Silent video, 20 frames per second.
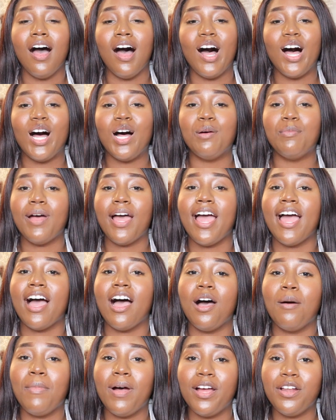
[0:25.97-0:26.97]

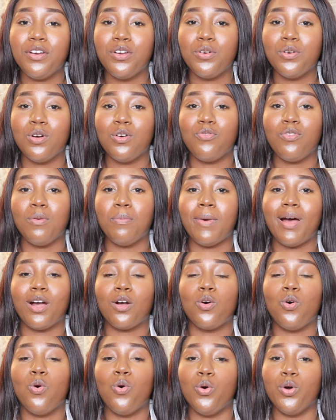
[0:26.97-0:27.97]
How am I doing for
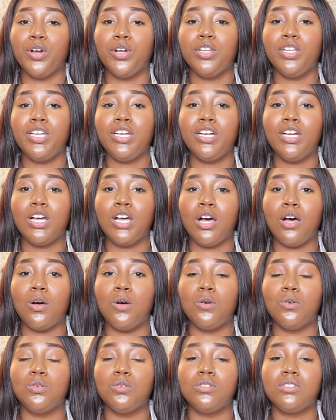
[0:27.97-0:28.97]
my quarterly
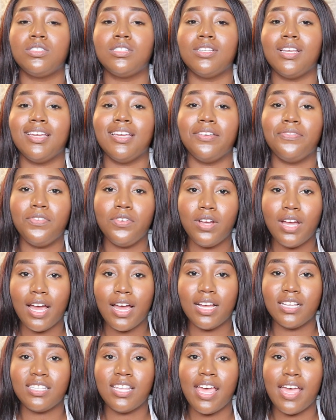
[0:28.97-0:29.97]
goals? If you
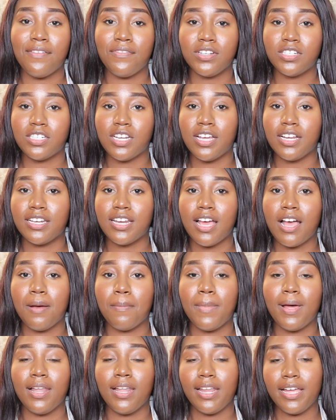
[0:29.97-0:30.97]
guys haven't checked
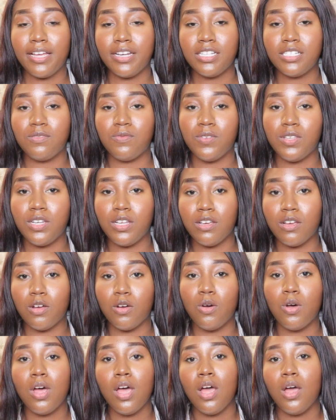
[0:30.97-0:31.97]
out my latest
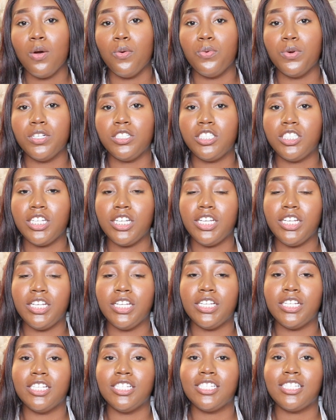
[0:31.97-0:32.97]
video, which
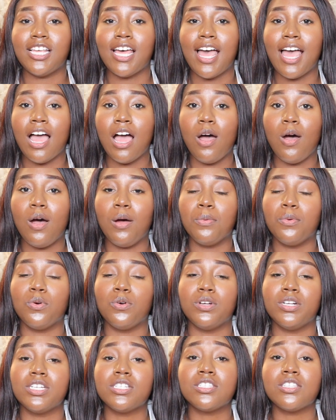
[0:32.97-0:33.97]
is how I'm
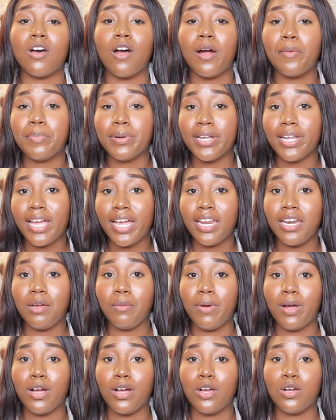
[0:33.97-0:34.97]
going to start
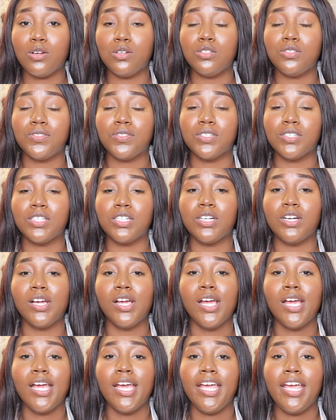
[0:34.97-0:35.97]
planning my goals for
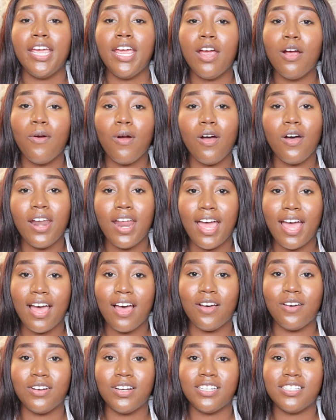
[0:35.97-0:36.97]
here on
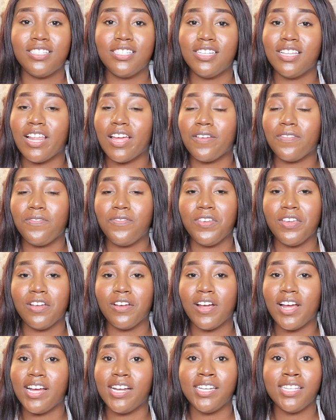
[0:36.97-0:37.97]
out until I
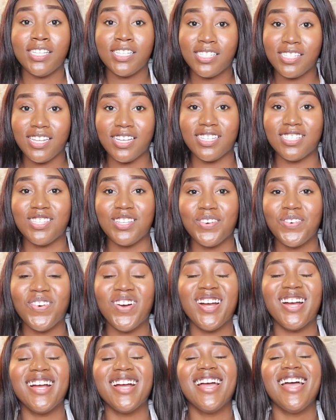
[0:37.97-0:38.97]
figure out this doesn't
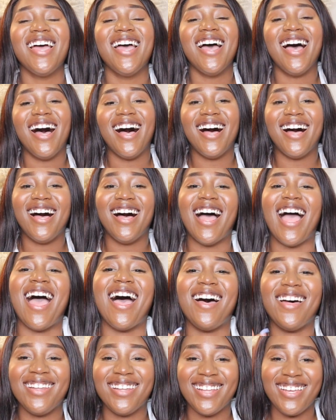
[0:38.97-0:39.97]
work,
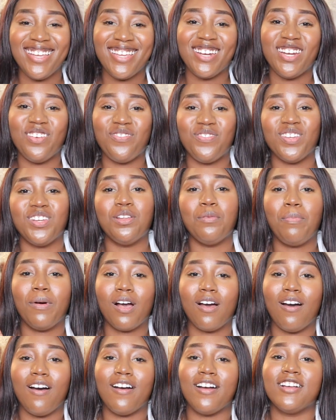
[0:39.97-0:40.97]
I'll link it up in the
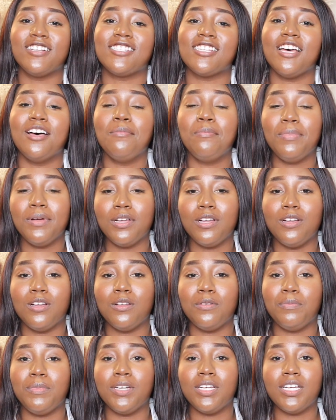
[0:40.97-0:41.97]
cards
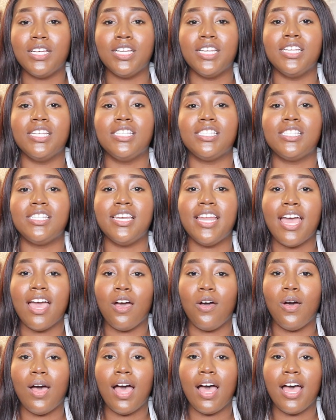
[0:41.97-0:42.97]
above because
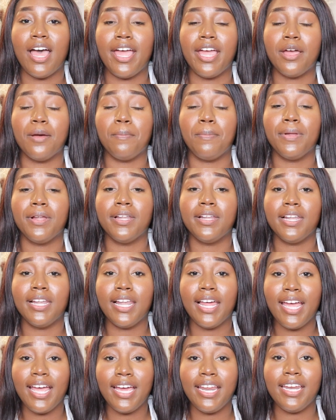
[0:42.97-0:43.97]
now I am
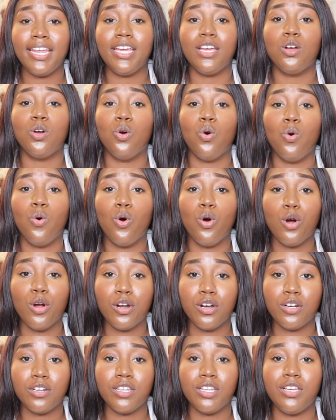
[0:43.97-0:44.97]
planning
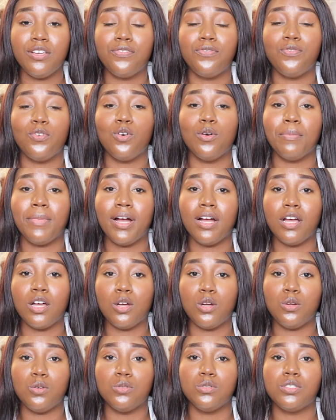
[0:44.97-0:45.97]
quarterly for my
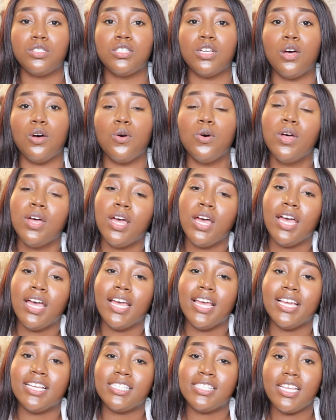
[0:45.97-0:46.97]
goals. So
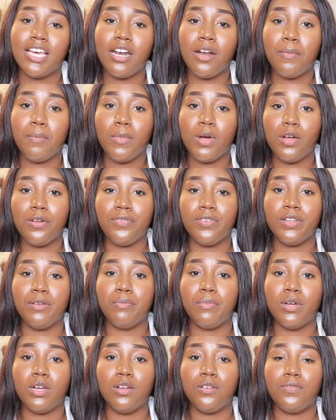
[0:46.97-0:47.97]
instead of
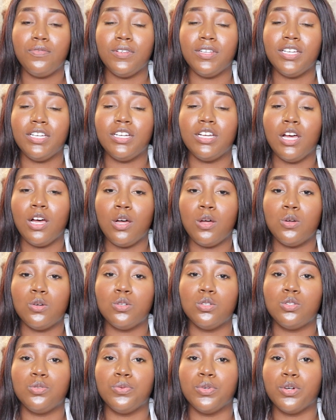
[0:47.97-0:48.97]
monthly
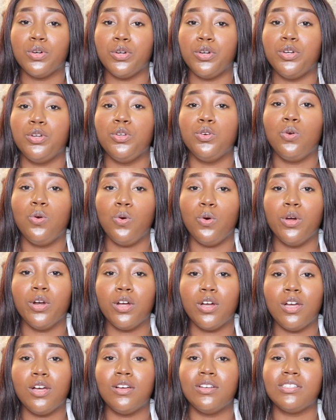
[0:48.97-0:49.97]
goals, we're going to do
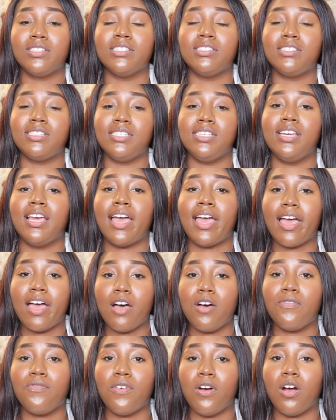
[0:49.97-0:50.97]
quarter goals and see
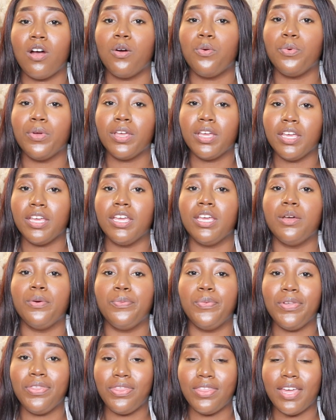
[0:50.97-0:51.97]
how far we can
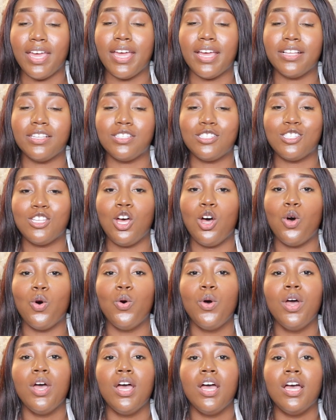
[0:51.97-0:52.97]
get with that.
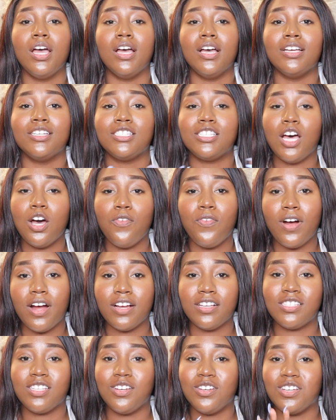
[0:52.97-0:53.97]
So
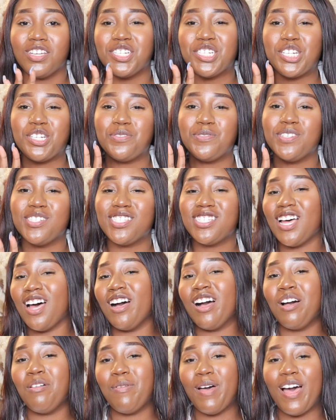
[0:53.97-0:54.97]
far, so good. We'll
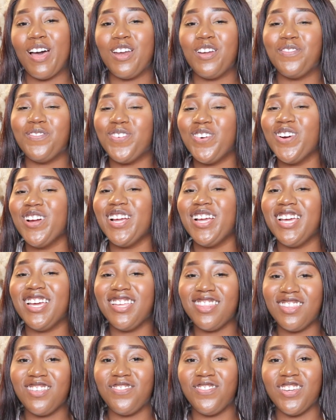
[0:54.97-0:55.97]
talk about it more
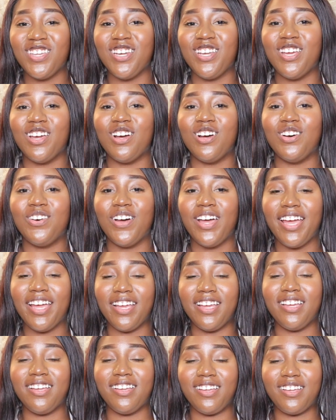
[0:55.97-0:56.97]
in the video
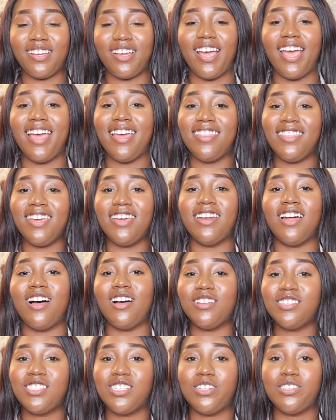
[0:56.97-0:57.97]
and then
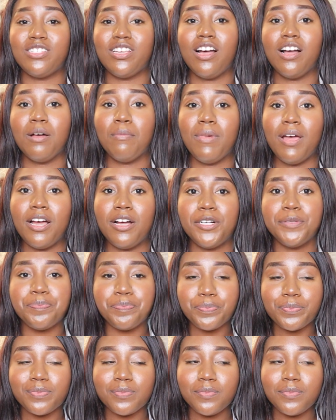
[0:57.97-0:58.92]
also talk about